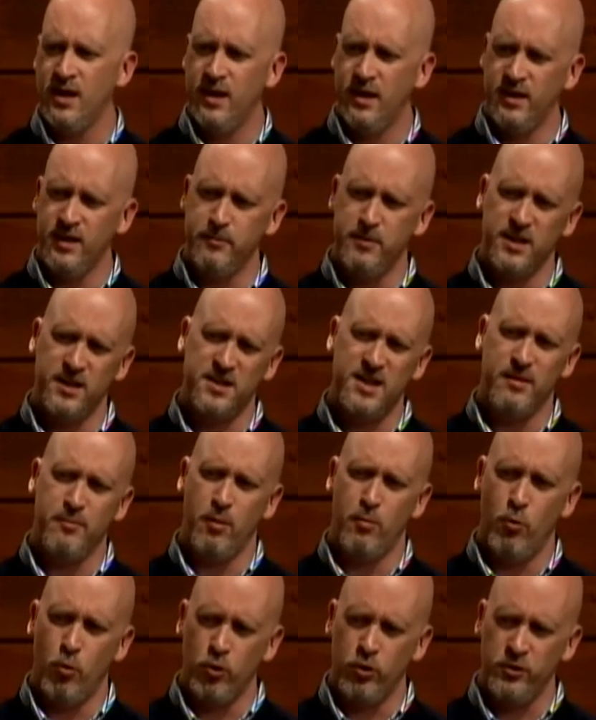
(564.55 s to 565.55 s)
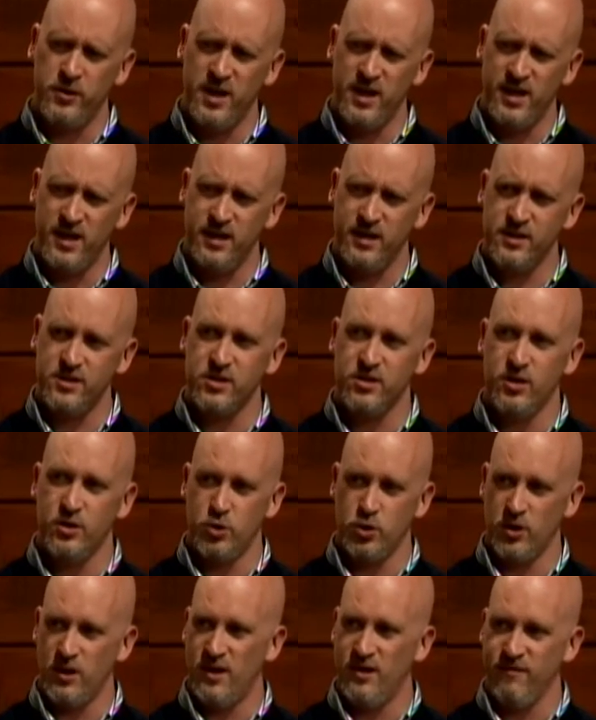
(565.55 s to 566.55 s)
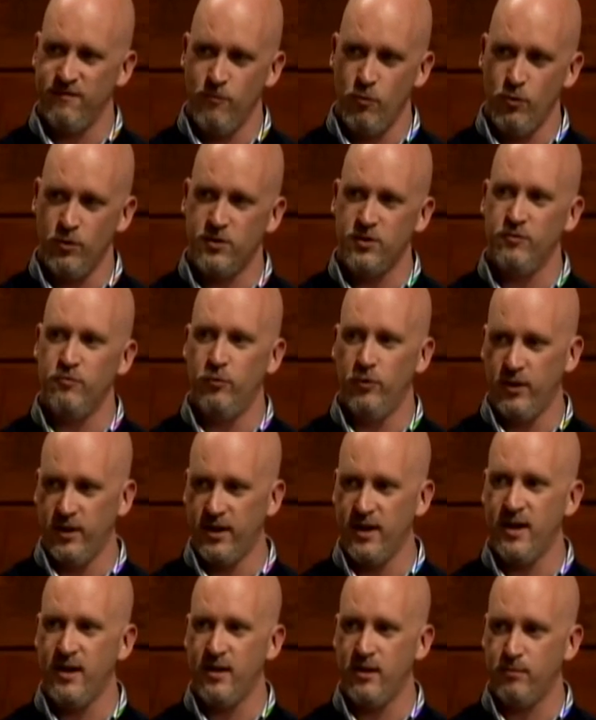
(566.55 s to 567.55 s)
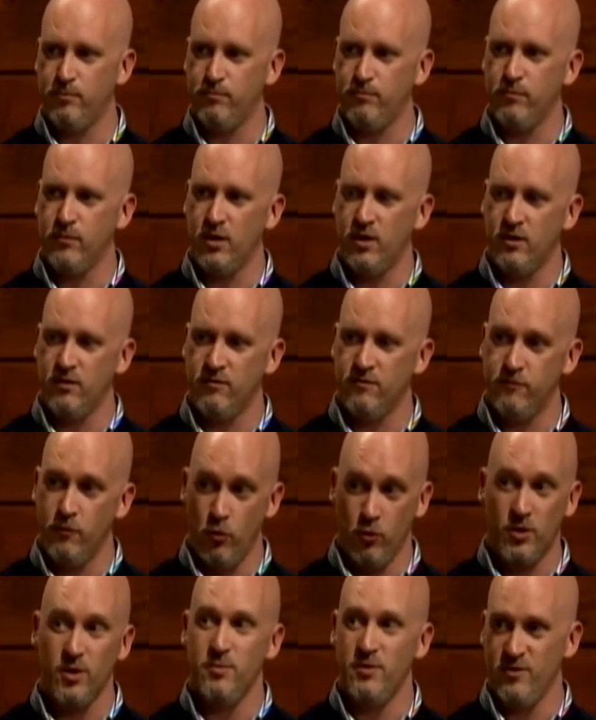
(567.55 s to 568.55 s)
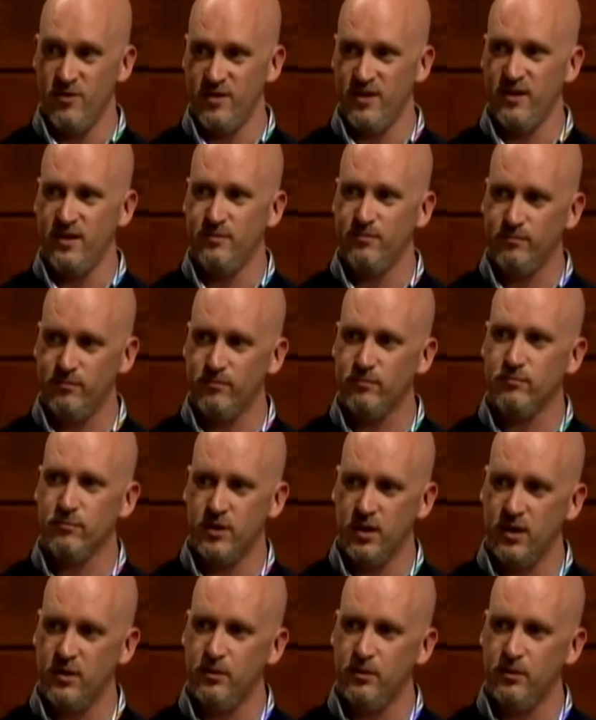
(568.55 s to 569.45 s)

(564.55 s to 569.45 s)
And then by the time Memorial Day hits and then July 4th, you've really got a full community. Yeah.